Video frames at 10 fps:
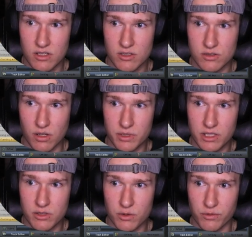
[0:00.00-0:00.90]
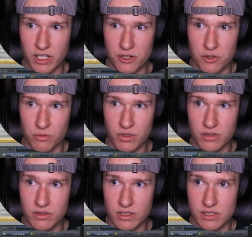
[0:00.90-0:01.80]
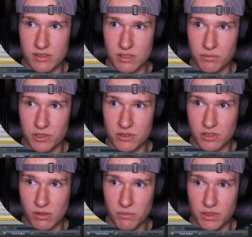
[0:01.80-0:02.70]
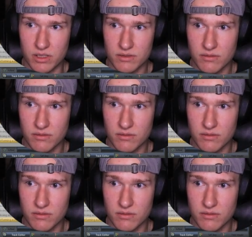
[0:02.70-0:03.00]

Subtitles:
So all we need to do for Extra 1 is simply just come up here.